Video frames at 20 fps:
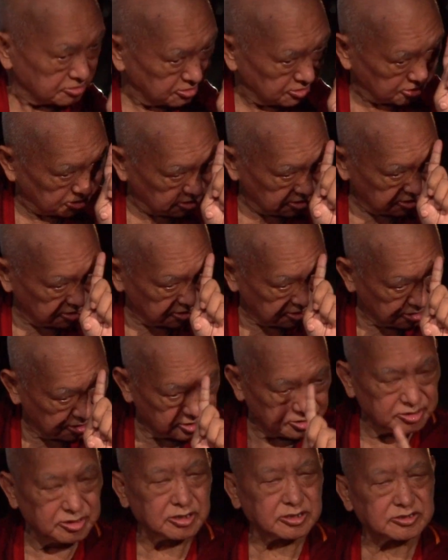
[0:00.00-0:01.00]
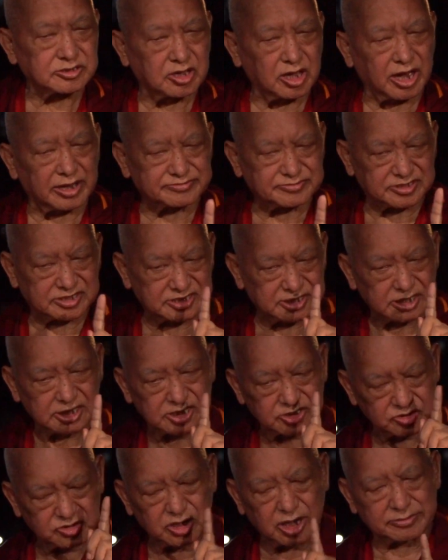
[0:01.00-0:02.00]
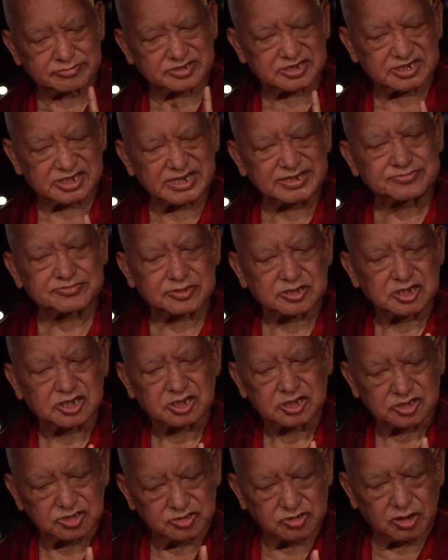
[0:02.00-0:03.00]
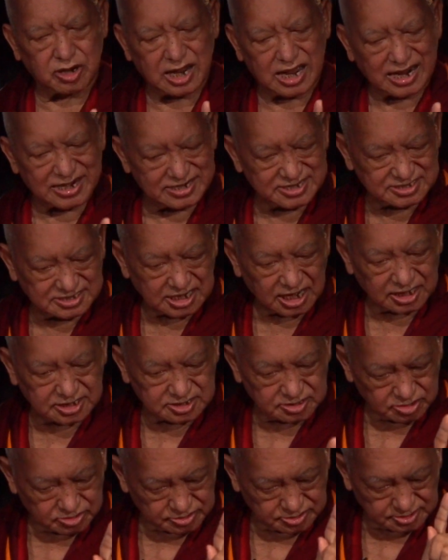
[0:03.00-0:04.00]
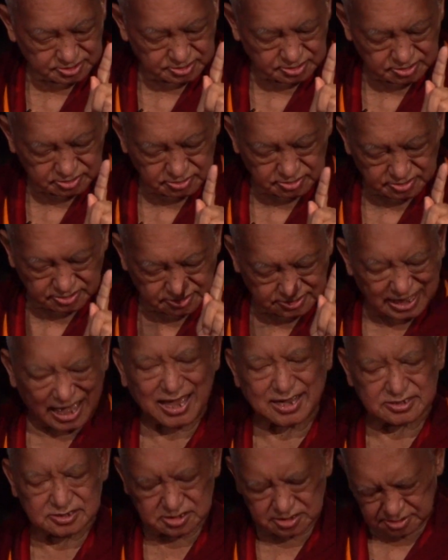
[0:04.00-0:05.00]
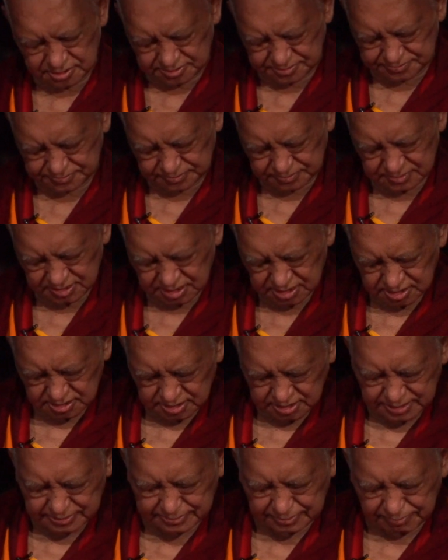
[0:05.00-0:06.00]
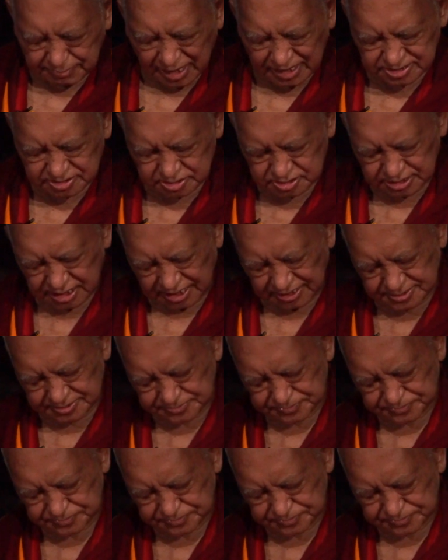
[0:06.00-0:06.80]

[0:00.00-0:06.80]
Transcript: Oh, you, you have to keep, you have to keep your understanding on on that. Um, keep the mind on that.